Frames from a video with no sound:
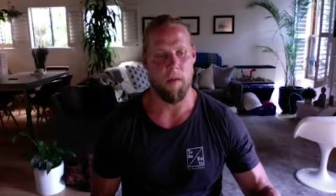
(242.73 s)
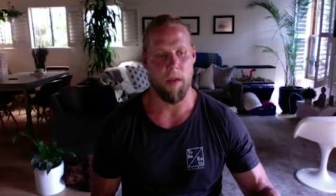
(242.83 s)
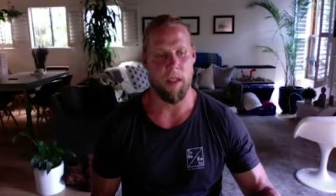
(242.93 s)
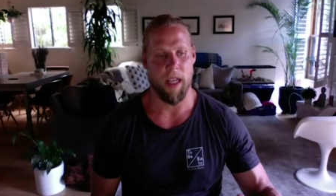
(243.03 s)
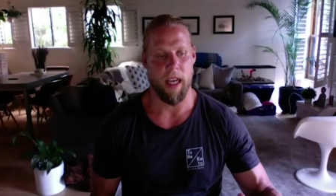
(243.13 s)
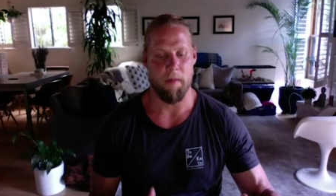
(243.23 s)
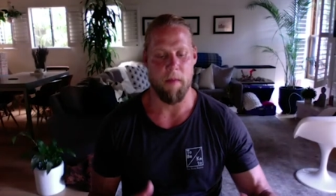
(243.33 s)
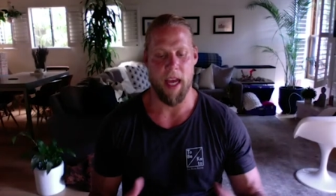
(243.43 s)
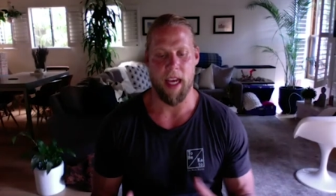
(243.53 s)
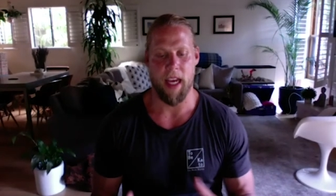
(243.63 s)
was like
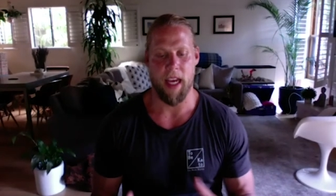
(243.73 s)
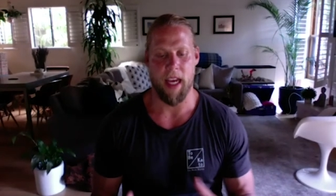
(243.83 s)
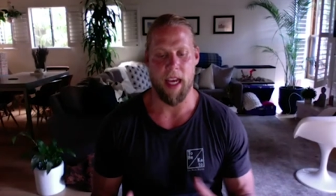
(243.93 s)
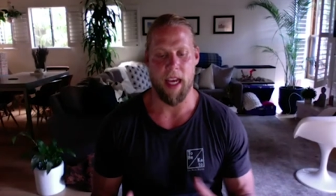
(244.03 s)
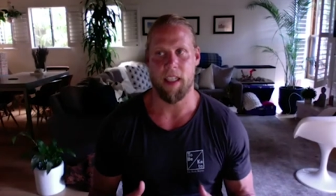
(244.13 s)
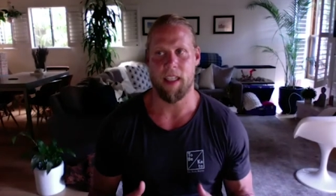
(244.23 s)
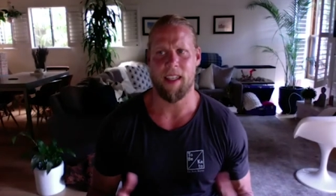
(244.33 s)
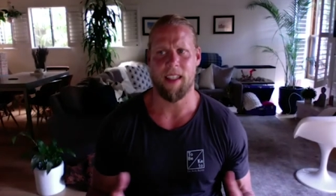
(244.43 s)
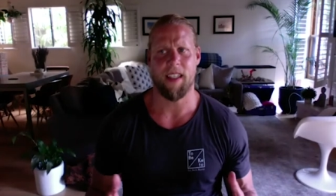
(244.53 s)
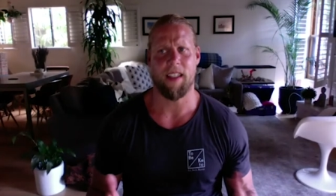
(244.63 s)
making delicious
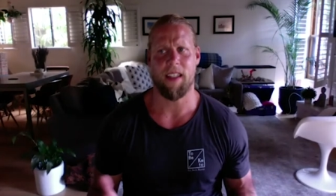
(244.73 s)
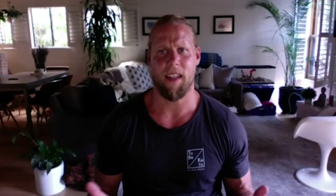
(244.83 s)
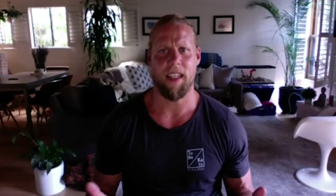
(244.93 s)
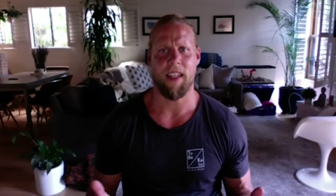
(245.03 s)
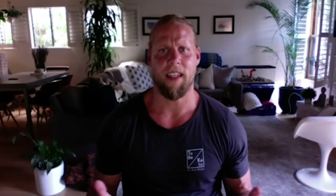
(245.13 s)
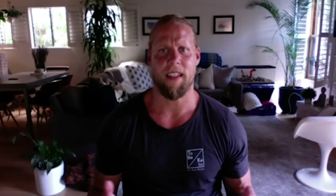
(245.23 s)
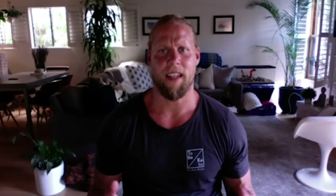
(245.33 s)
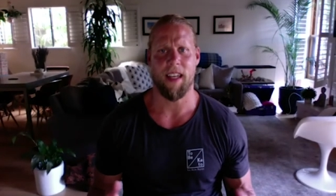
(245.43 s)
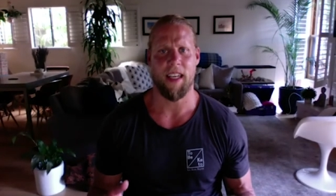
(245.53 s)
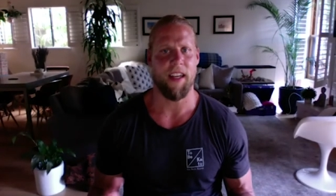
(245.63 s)
because it's delicious.
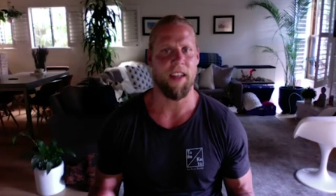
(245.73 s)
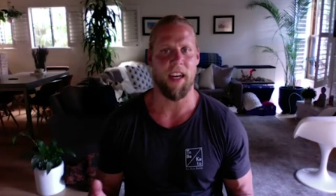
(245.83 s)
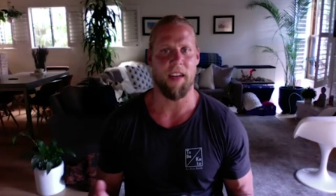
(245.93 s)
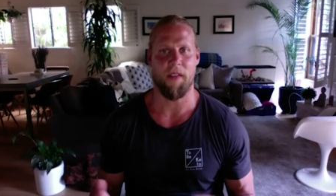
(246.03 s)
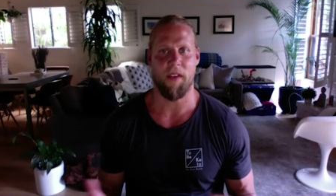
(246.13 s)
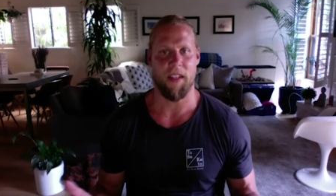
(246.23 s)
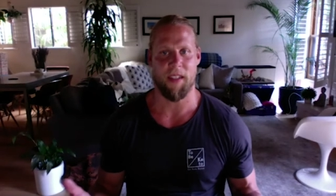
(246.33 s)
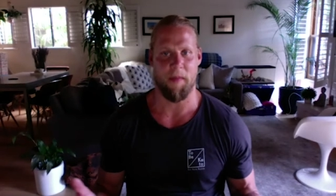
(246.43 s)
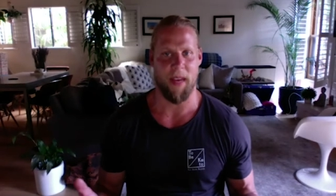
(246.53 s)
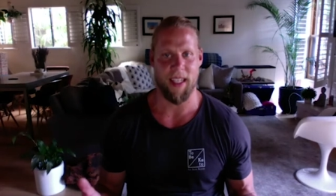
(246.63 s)
Like ketogenic food
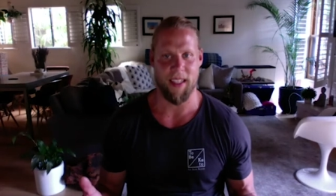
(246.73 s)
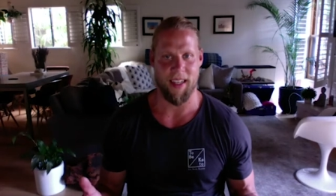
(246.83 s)
is amazing.